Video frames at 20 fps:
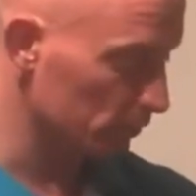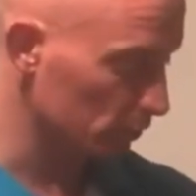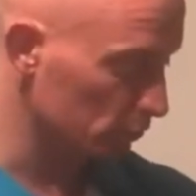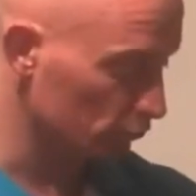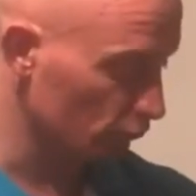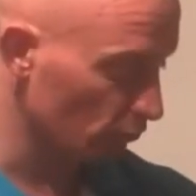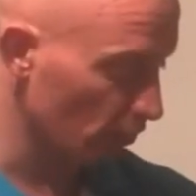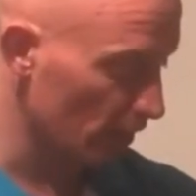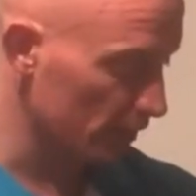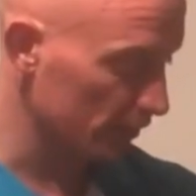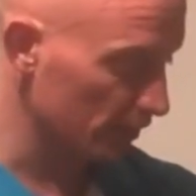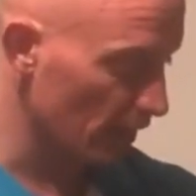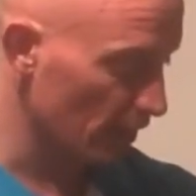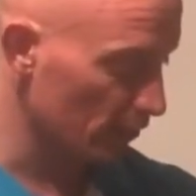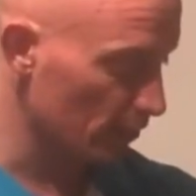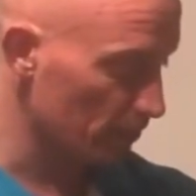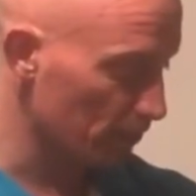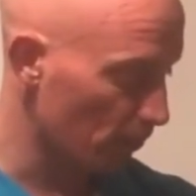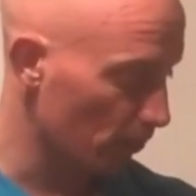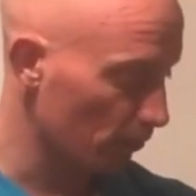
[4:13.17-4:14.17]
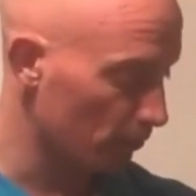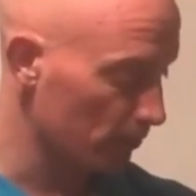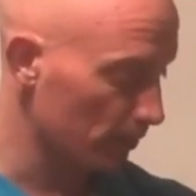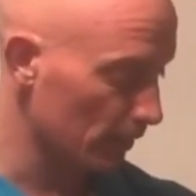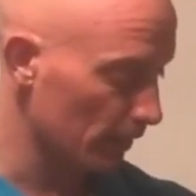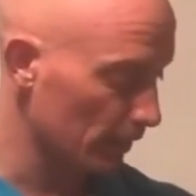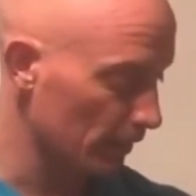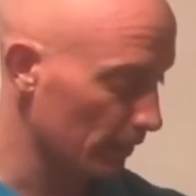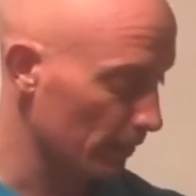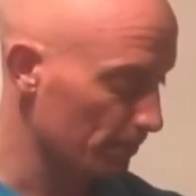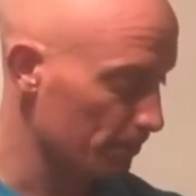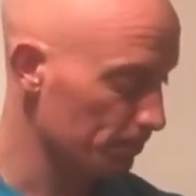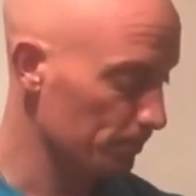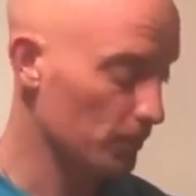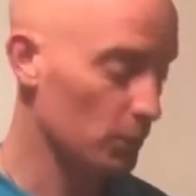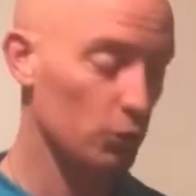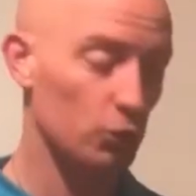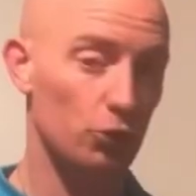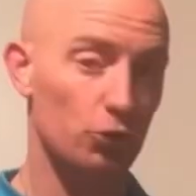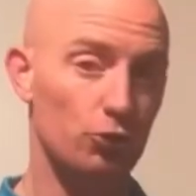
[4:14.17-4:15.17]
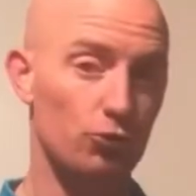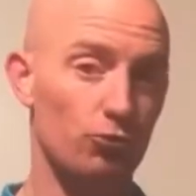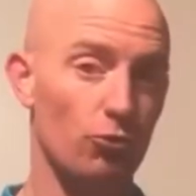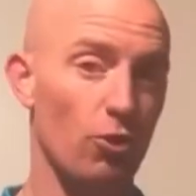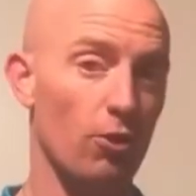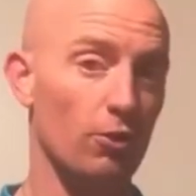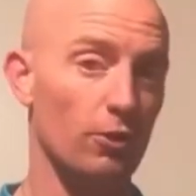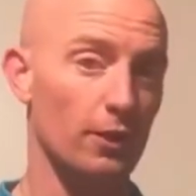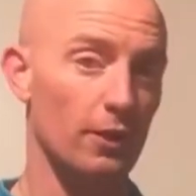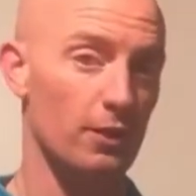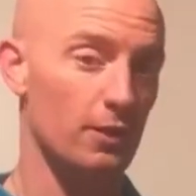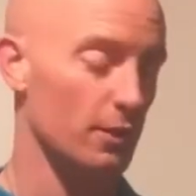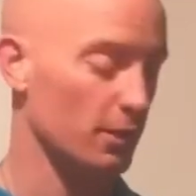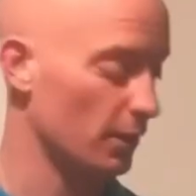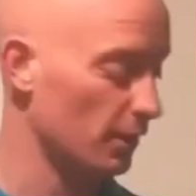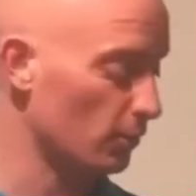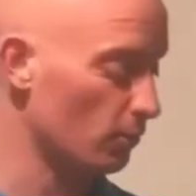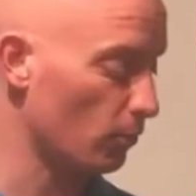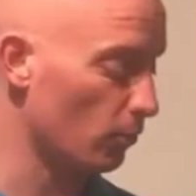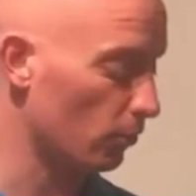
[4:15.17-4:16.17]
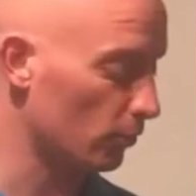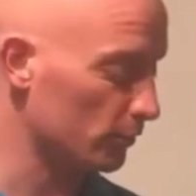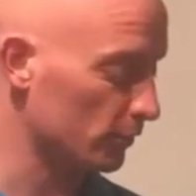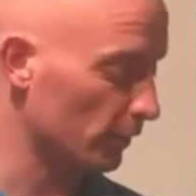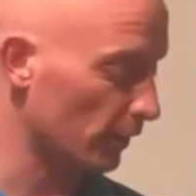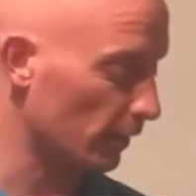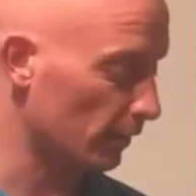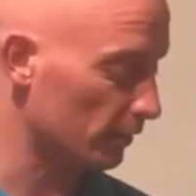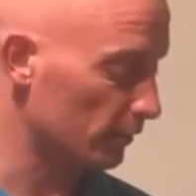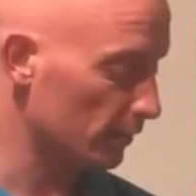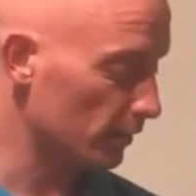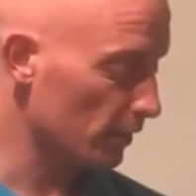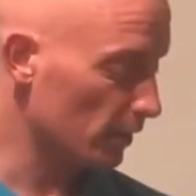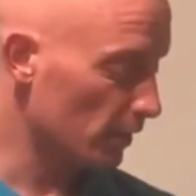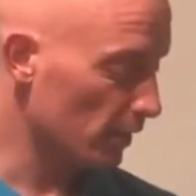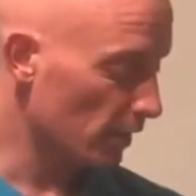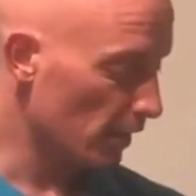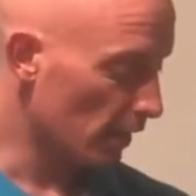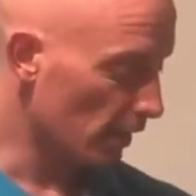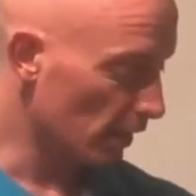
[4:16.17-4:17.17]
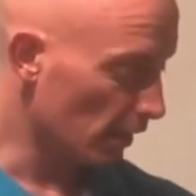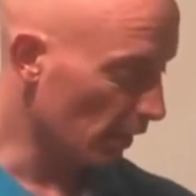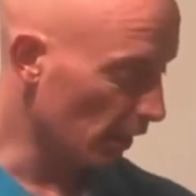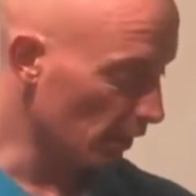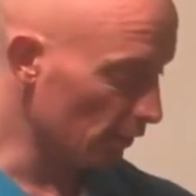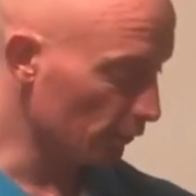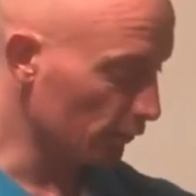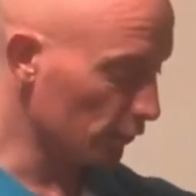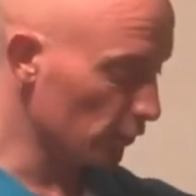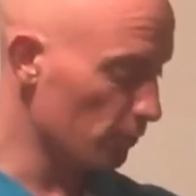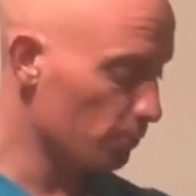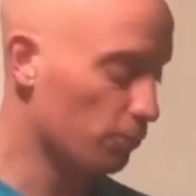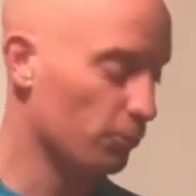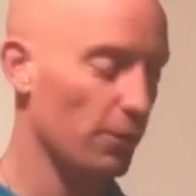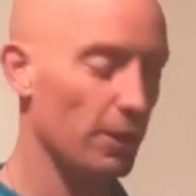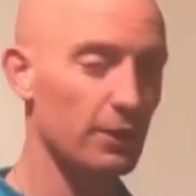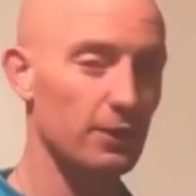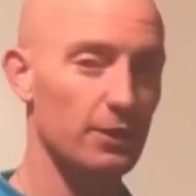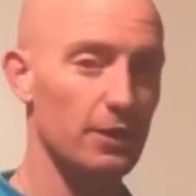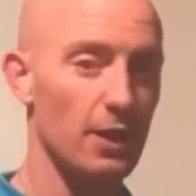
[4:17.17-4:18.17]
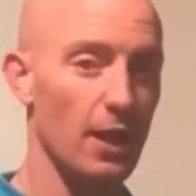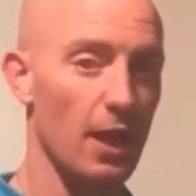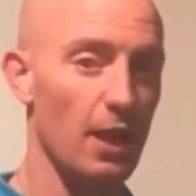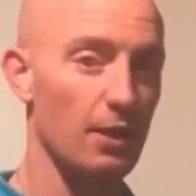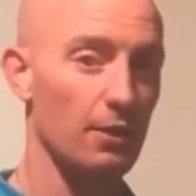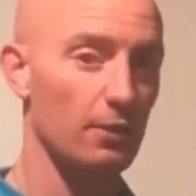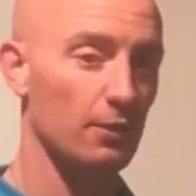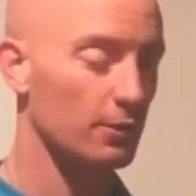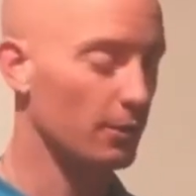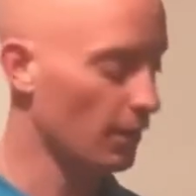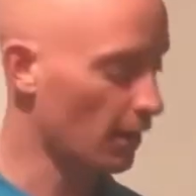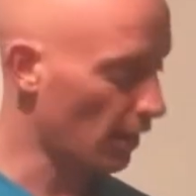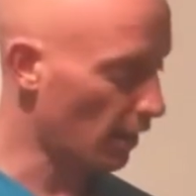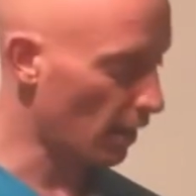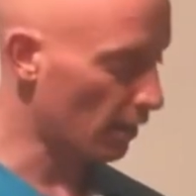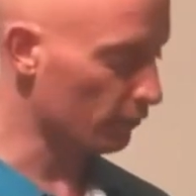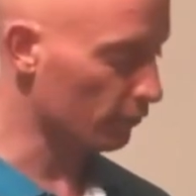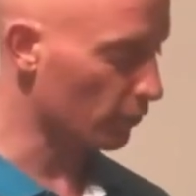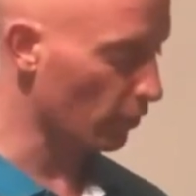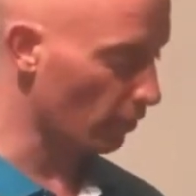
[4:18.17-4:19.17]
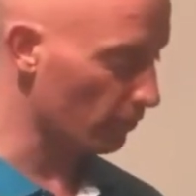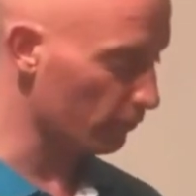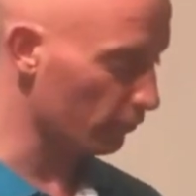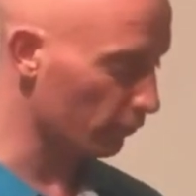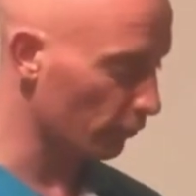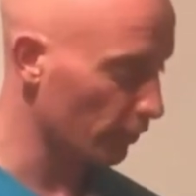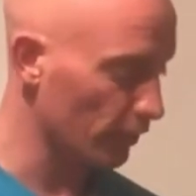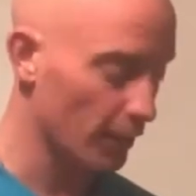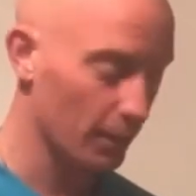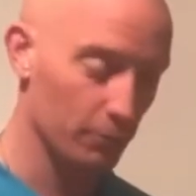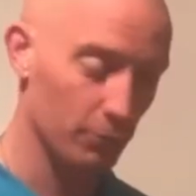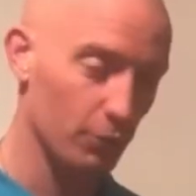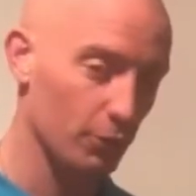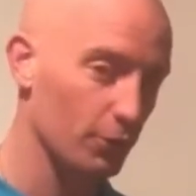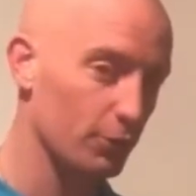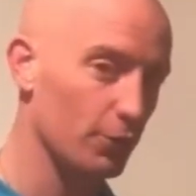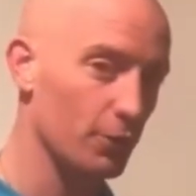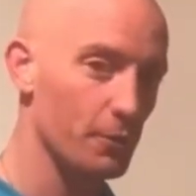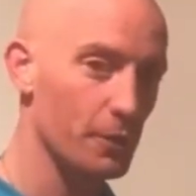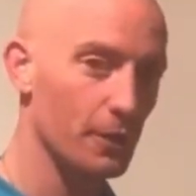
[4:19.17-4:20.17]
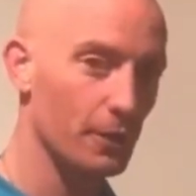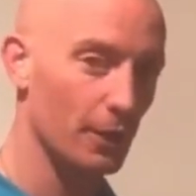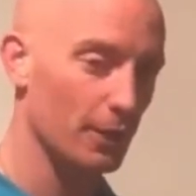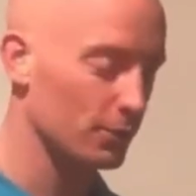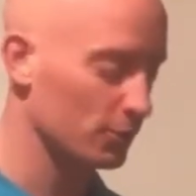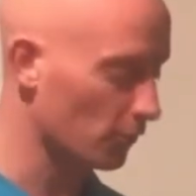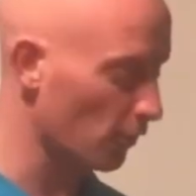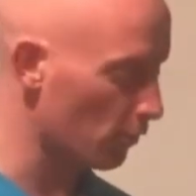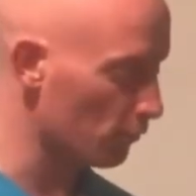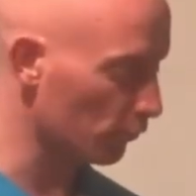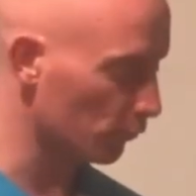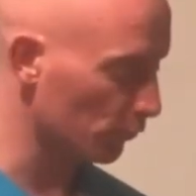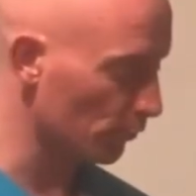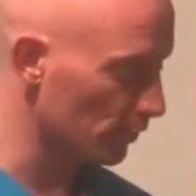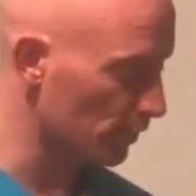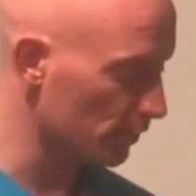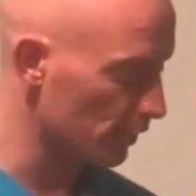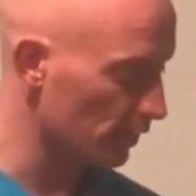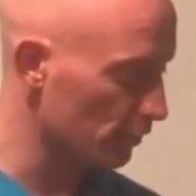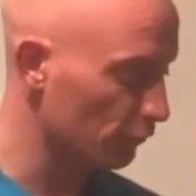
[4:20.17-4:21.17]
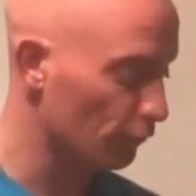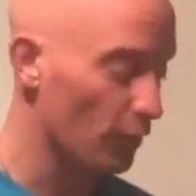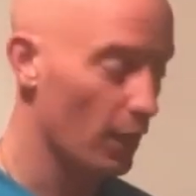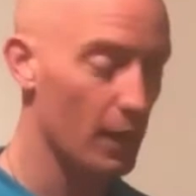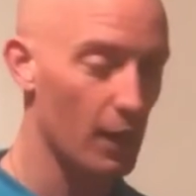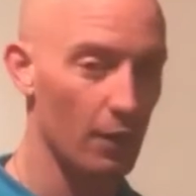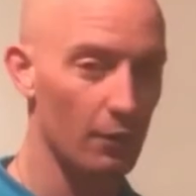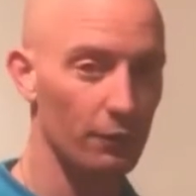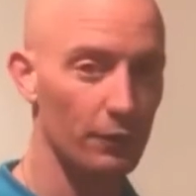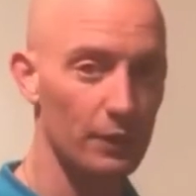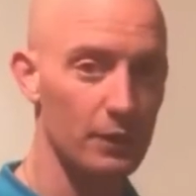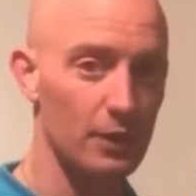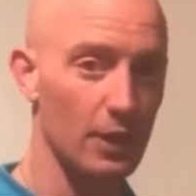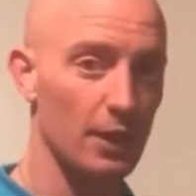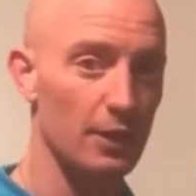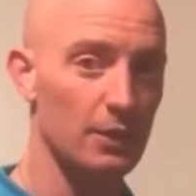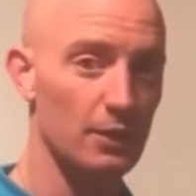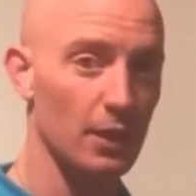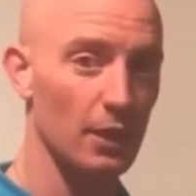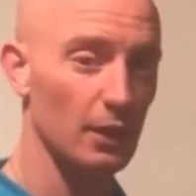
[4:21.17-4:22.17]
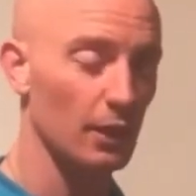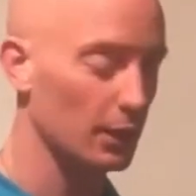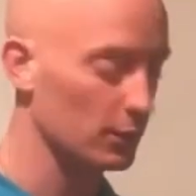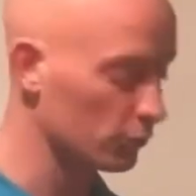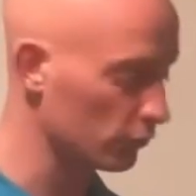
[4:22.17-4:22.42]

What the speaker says: which is right down the bottom here. Strong acidic water. If you press that, I've gone for it, I'm going to do it, let's go through it, let's find out if it takes that